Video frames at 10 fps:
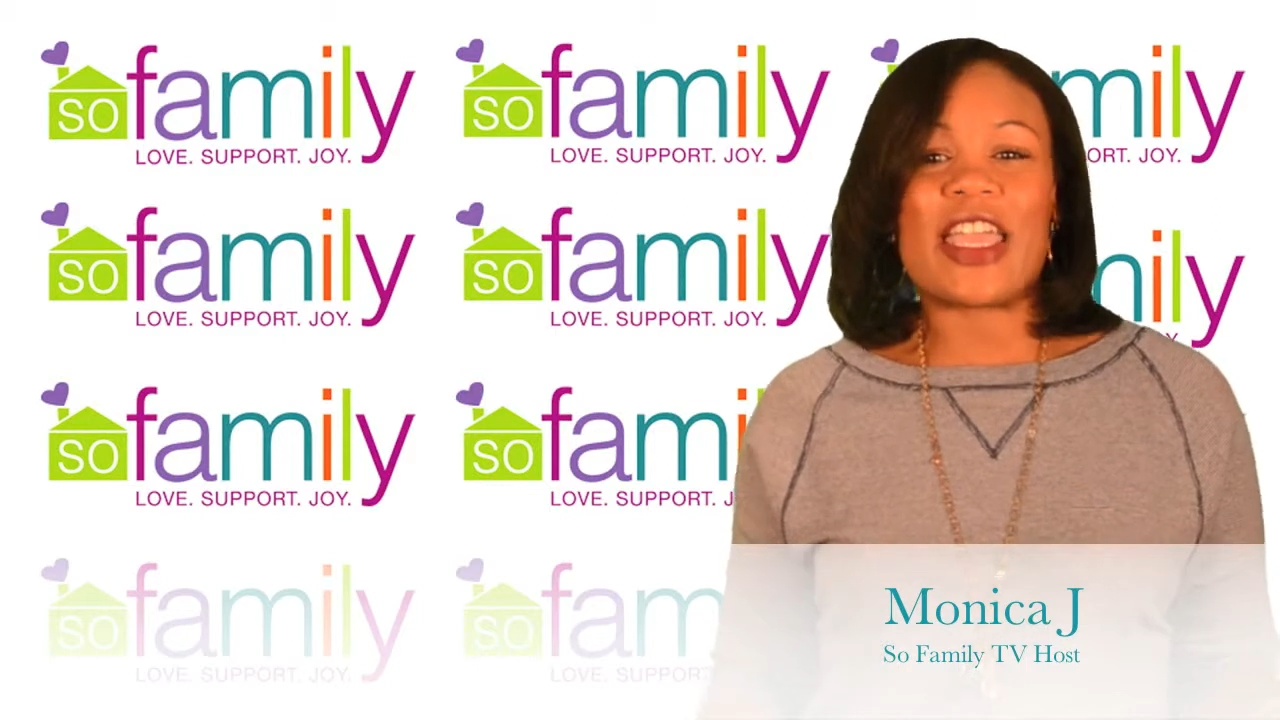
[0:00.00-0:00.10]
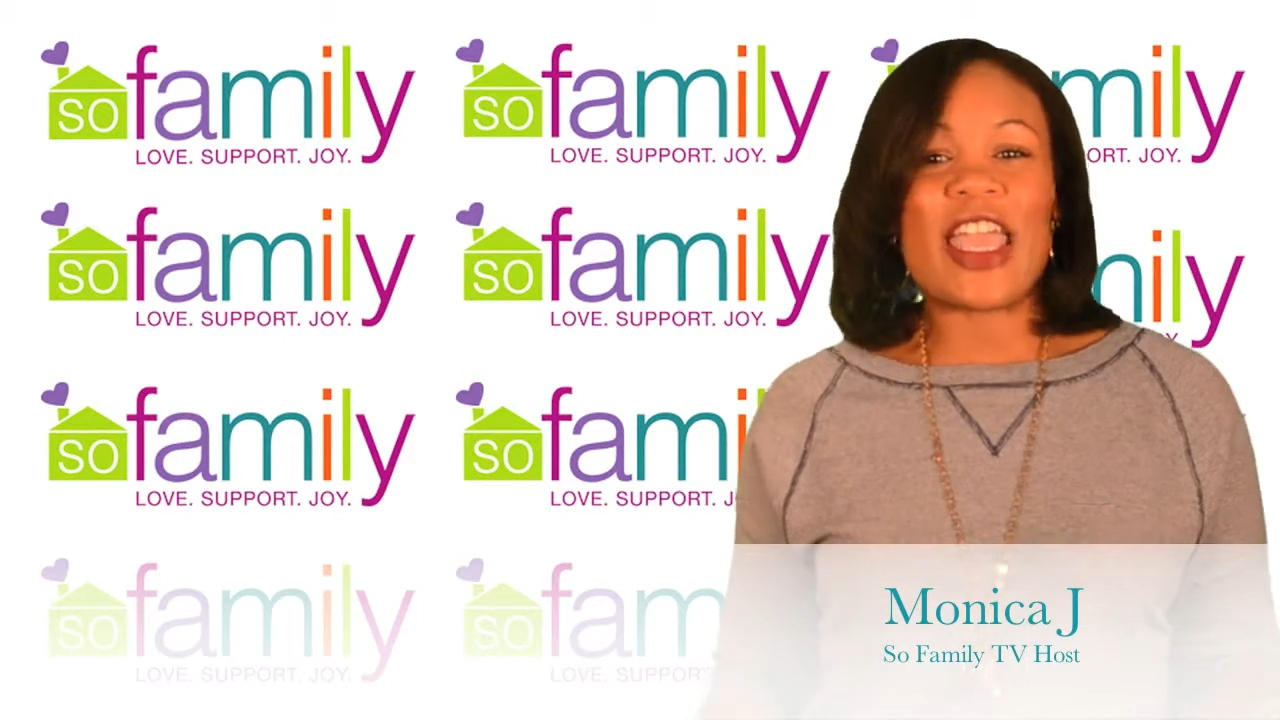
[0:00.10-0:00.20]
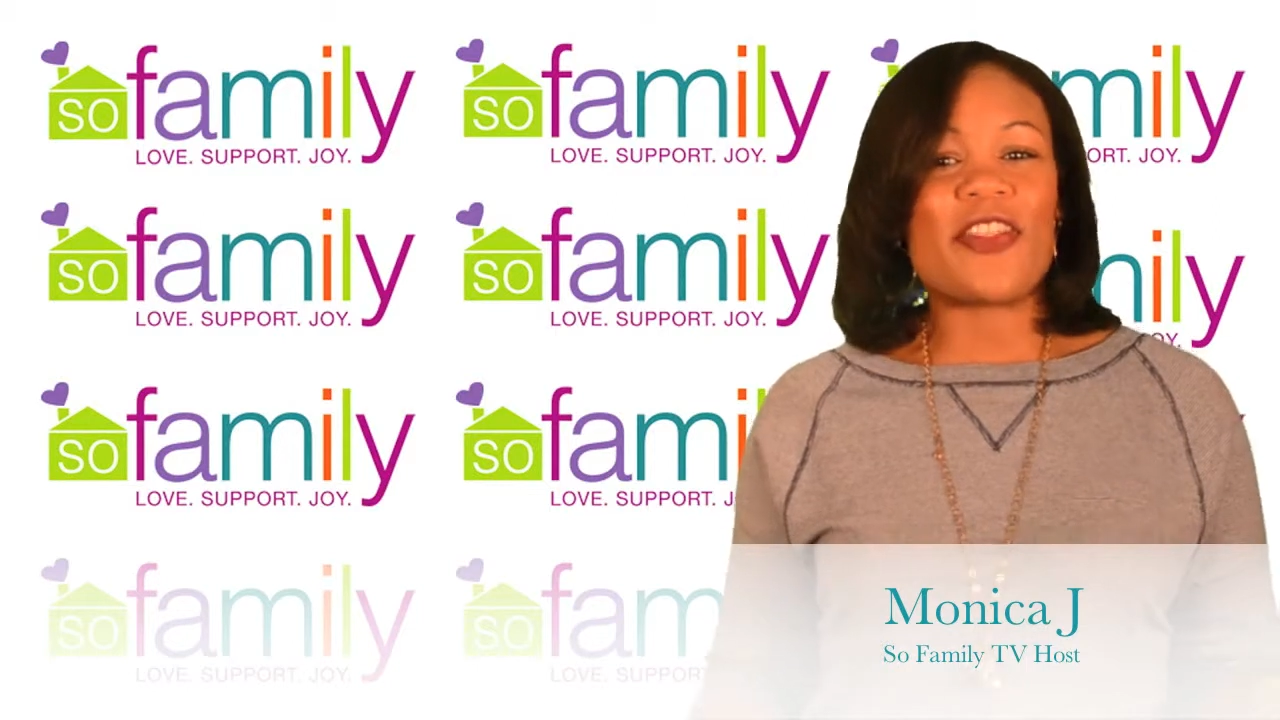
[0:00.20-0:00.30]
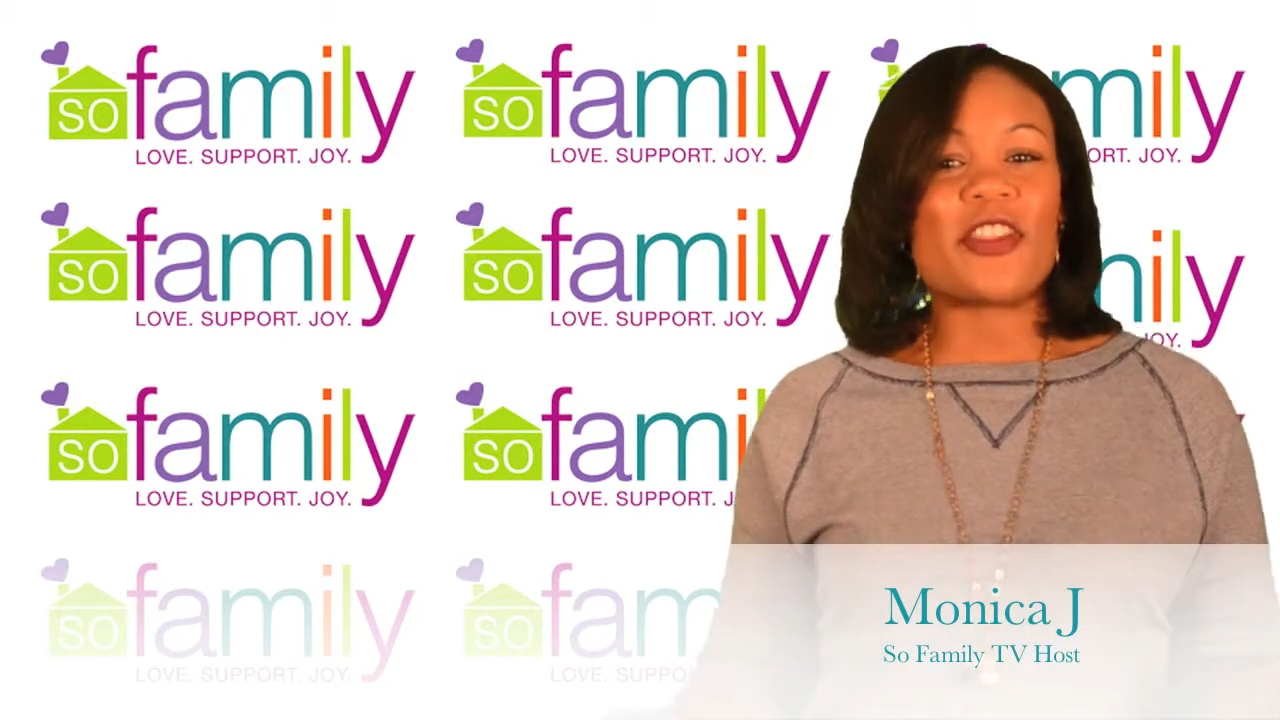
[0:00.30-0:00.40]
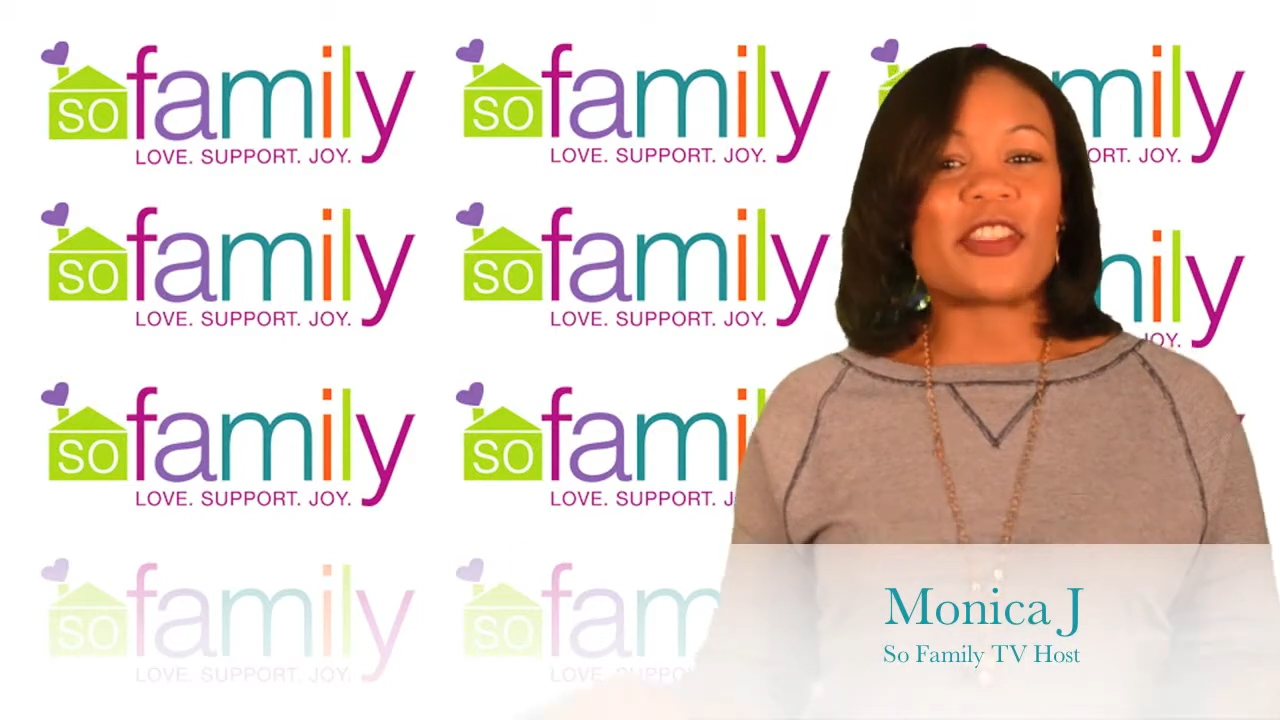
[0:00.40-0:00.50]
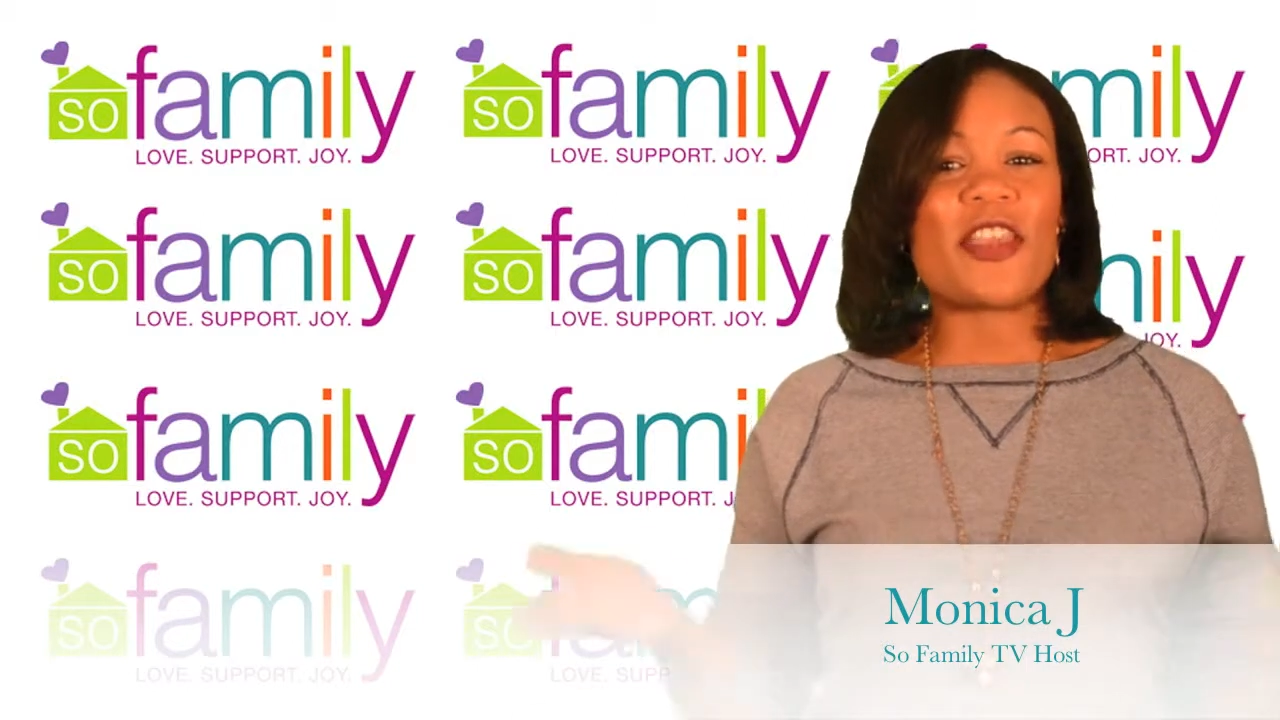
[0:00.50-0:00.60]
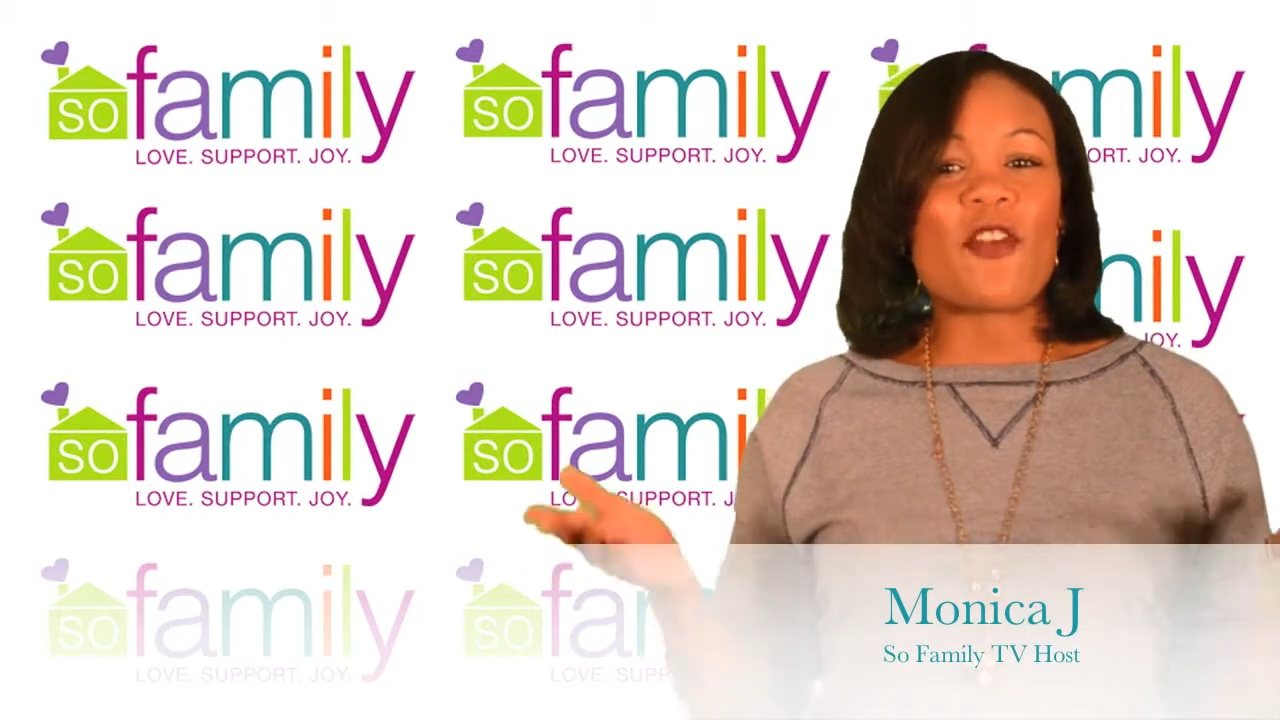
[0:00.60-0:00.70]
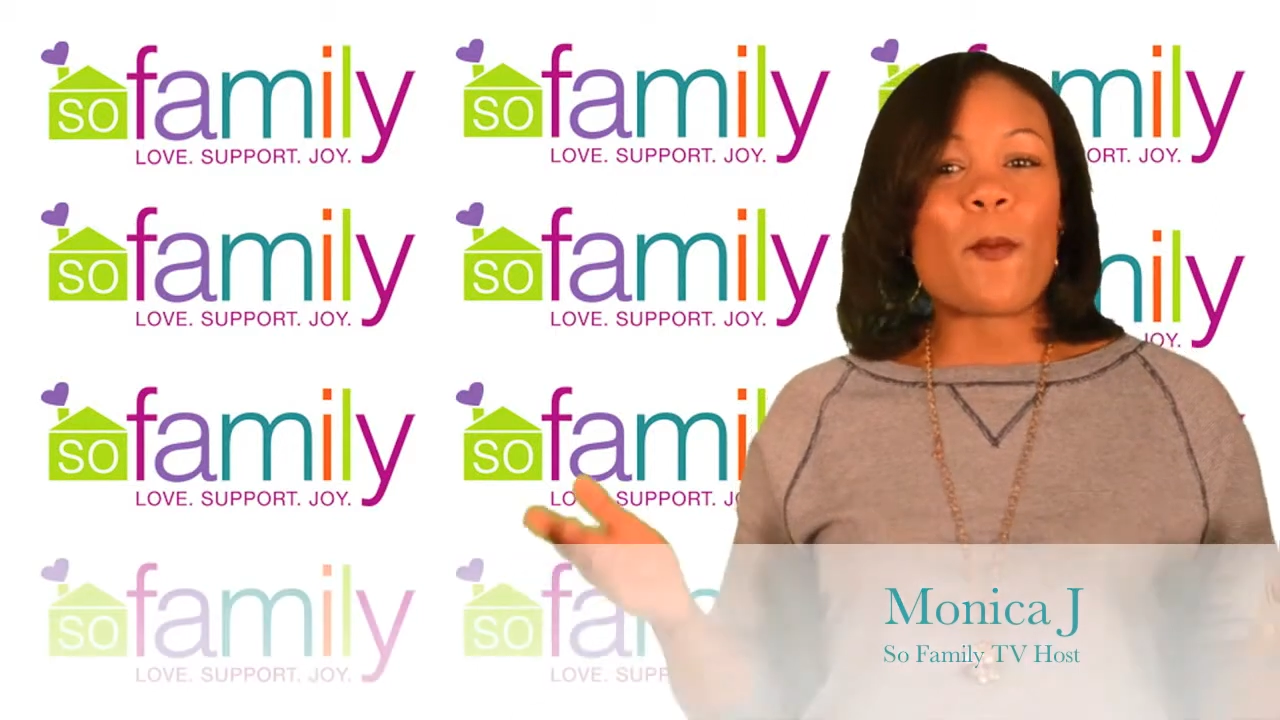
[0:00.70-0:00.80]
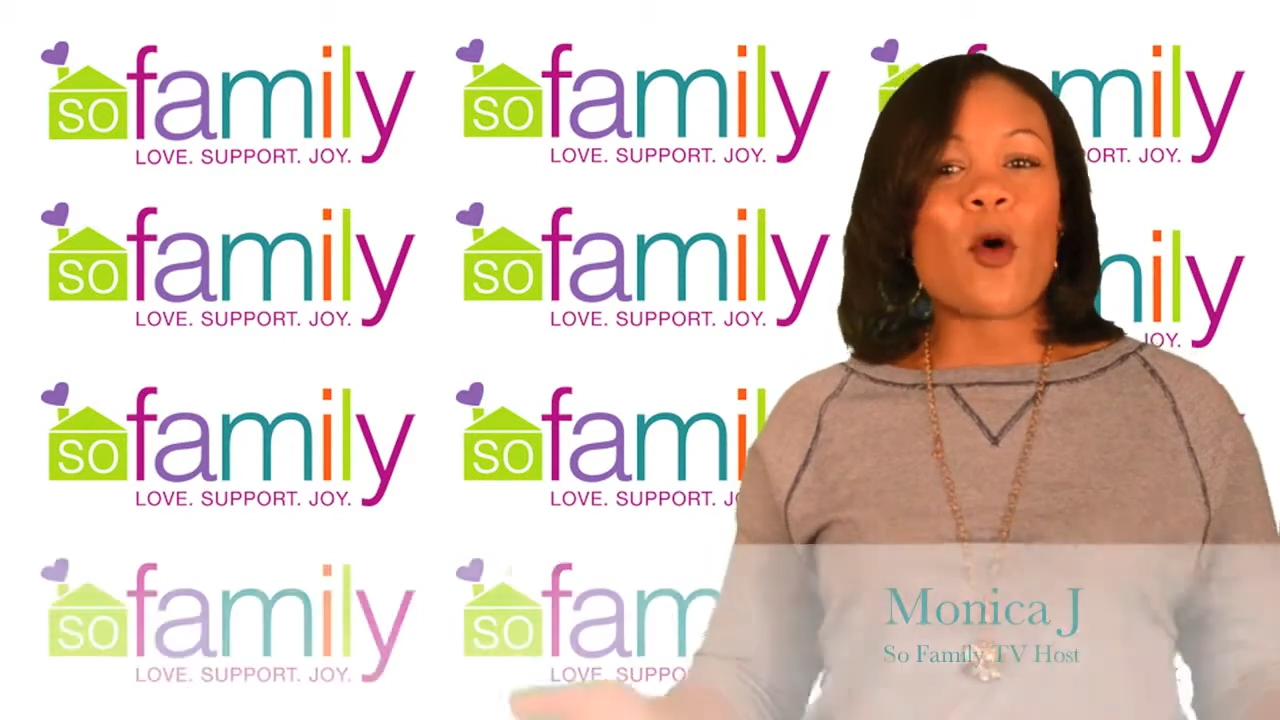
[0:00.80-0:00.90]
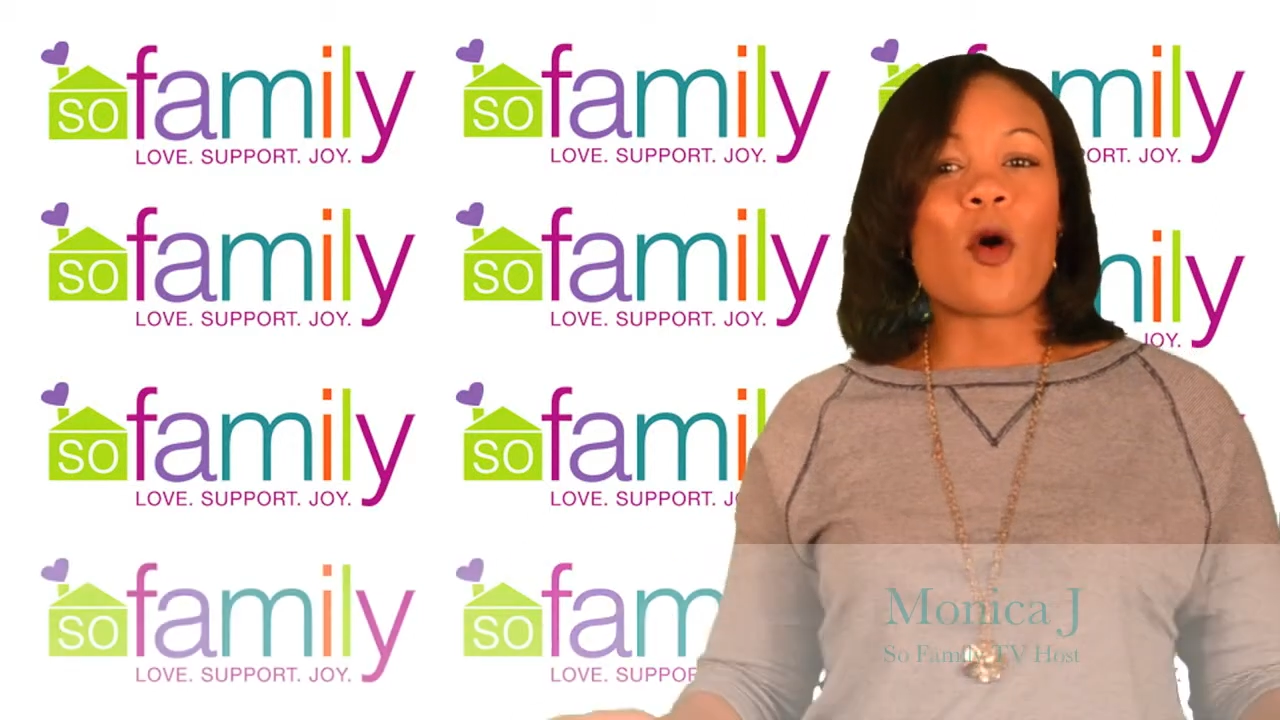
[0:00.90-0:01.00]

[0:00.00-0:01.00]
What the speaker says: and there's even